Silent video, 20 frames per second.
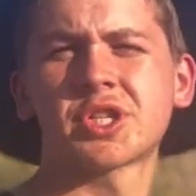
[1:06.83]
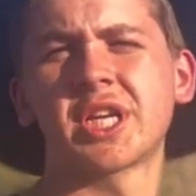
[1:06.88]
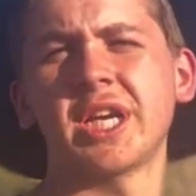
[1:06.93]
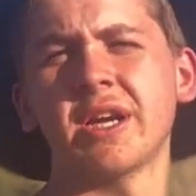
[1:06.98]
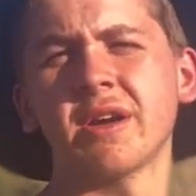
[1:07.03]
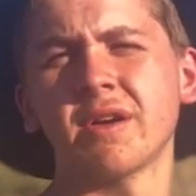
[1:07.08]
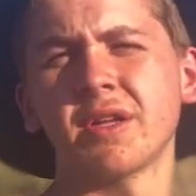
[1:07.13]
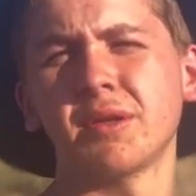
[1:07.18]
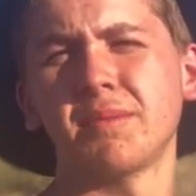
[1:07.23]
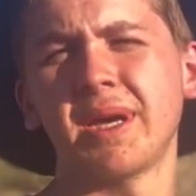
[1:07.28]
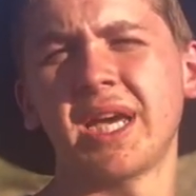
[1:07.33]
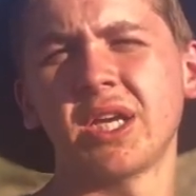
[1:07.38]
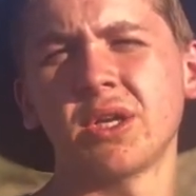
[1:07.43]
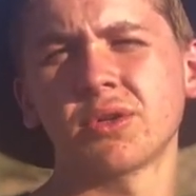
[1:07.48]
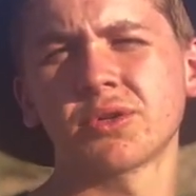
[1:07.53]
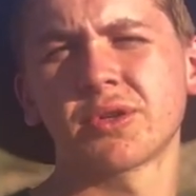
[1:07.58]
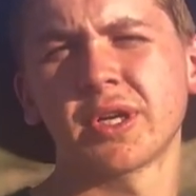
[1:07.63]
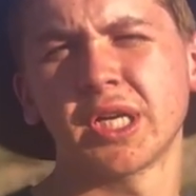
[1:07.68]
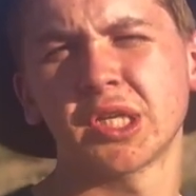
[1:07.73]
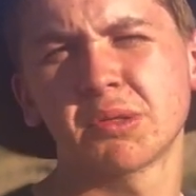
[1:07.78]
gear in the
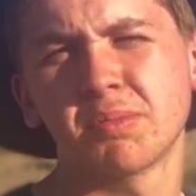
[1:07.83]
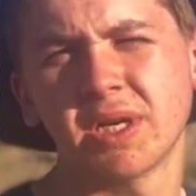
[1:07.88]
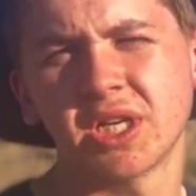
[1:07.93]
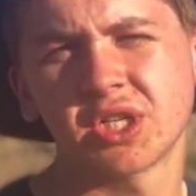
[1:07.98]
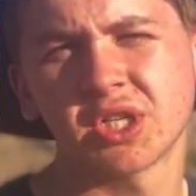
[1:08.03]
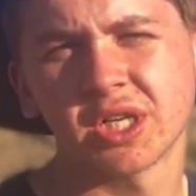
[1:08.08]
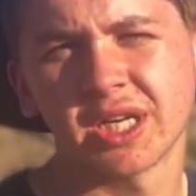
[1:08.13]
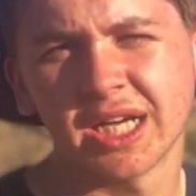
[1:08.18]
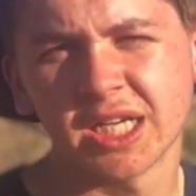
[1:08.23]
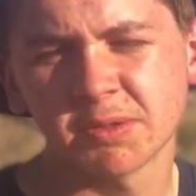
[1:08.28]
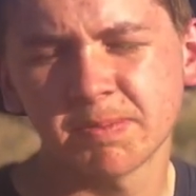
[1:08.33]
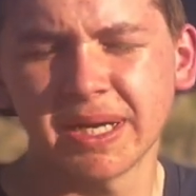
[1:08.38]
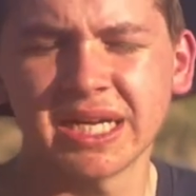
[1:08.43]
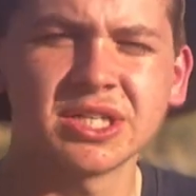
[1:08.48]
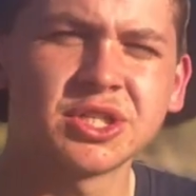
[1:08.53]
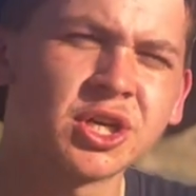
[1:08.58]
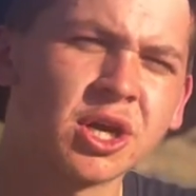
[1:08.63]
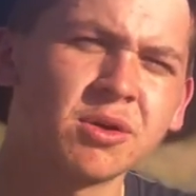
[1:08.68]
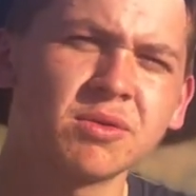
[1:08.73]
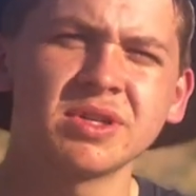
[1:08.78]
manual transmission has
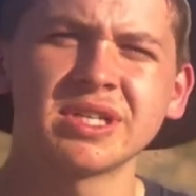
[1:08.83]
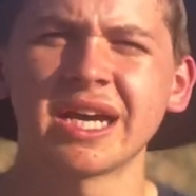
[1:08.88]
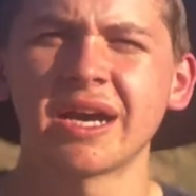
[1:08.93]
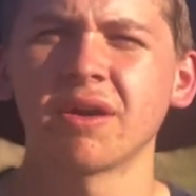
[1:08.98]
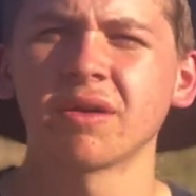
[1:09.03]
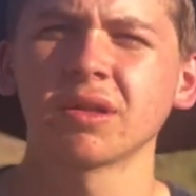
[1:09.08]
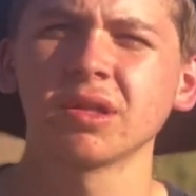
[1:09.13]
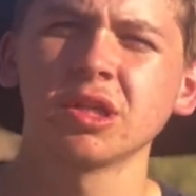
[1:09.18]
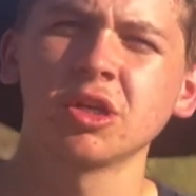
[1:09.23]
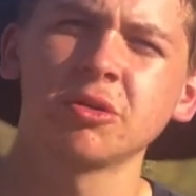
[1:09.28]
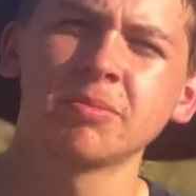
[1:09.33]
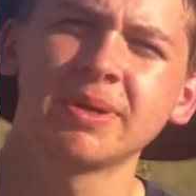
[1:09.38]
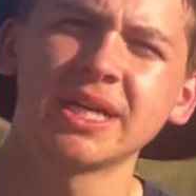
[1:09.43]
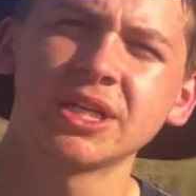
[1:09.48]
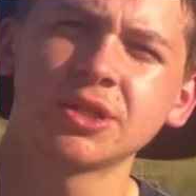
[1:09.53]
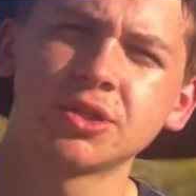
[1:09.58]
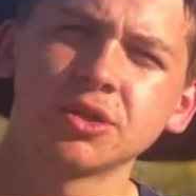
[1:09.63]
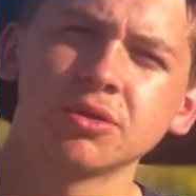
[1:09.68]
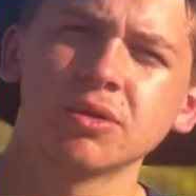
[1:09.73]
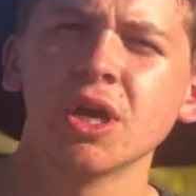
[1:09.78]
been toned down a little
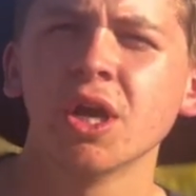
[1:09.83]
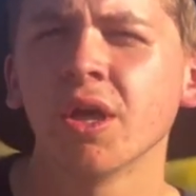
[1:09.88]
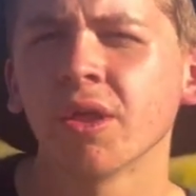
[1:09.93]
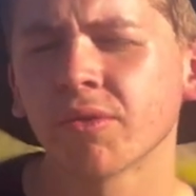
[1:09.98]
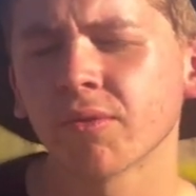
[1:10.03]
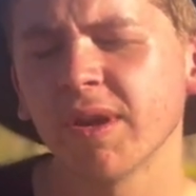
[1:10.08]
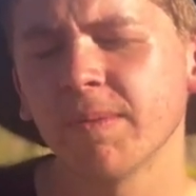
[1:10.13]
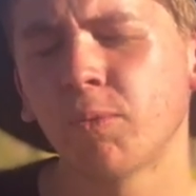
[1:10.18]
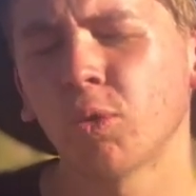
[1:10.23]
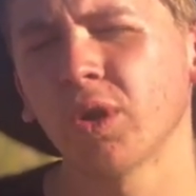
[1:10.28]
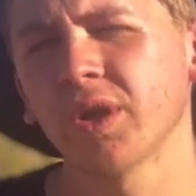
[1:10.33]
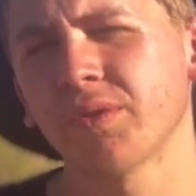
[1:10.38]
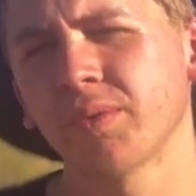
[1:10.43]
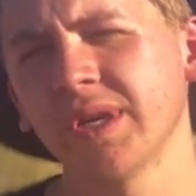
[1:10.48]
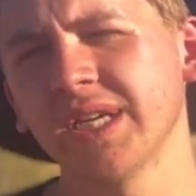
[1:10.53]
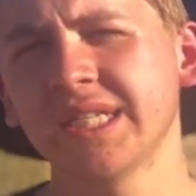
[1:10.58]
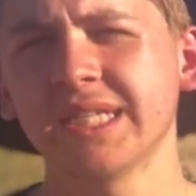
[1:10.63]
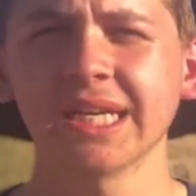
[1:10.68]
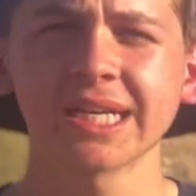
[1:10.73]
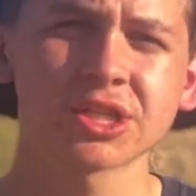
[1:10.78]
bit to
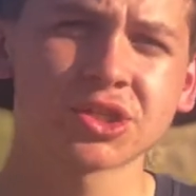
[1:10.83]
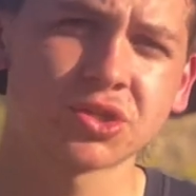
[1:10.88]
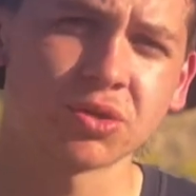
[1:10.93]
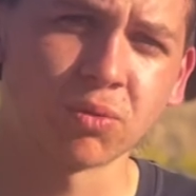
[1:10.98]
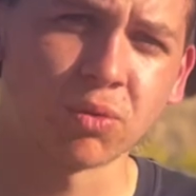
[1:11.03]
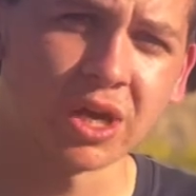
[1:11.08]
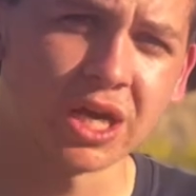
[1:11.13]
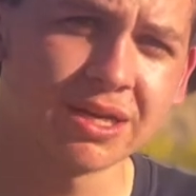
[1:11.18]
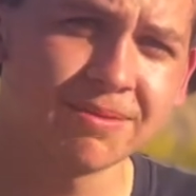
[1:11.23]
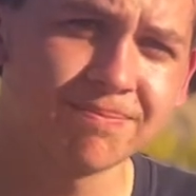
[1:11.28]
3.36 to 1